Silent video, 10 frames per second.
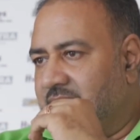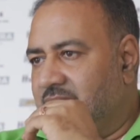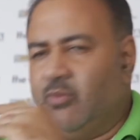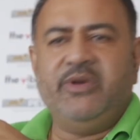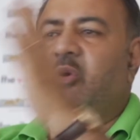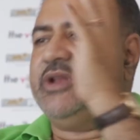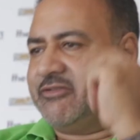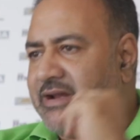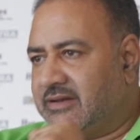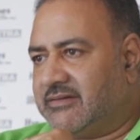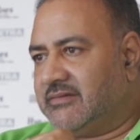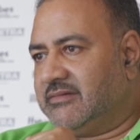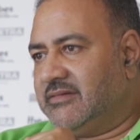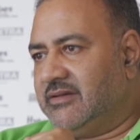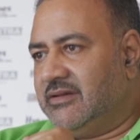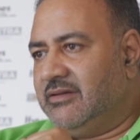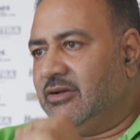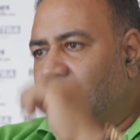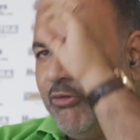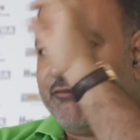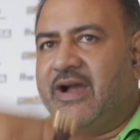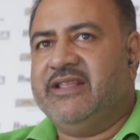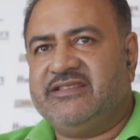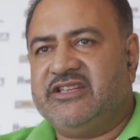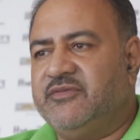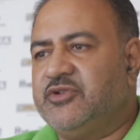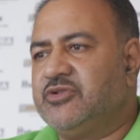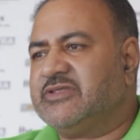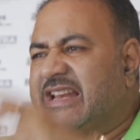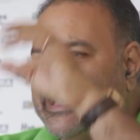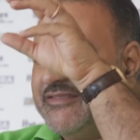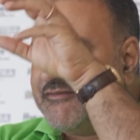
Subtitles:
We don't need credit. Go find these individuals and